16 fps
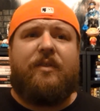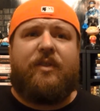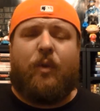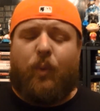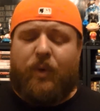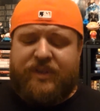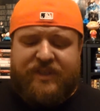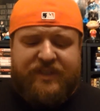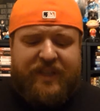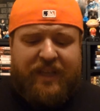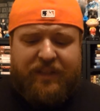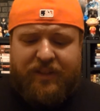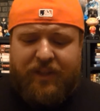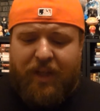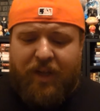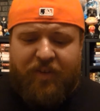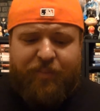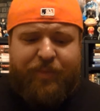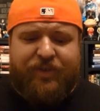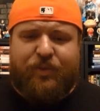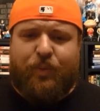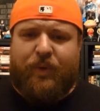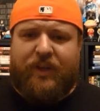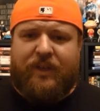There wasn't that love
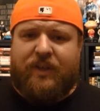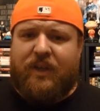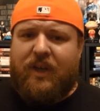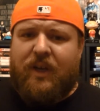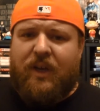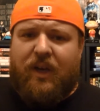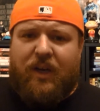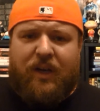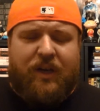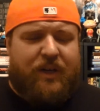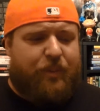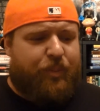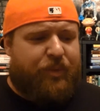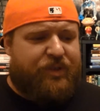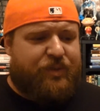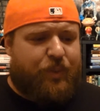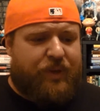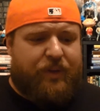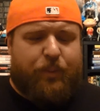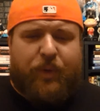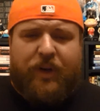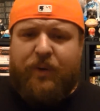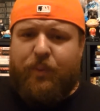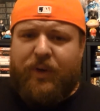between uh,
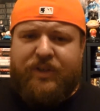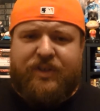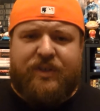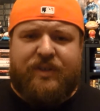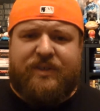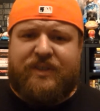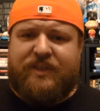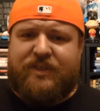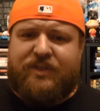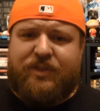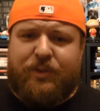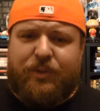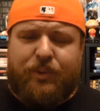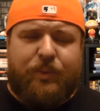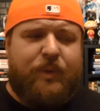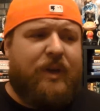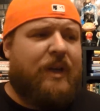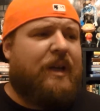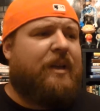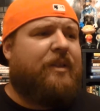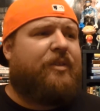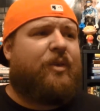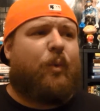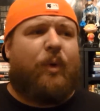between Reed Richards and Sue.
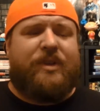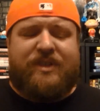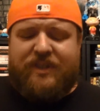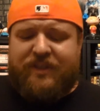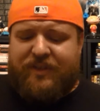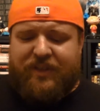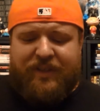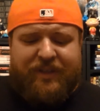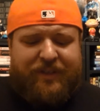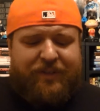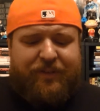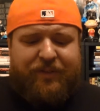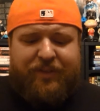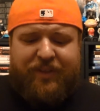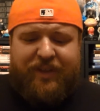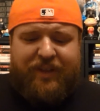There wasn't the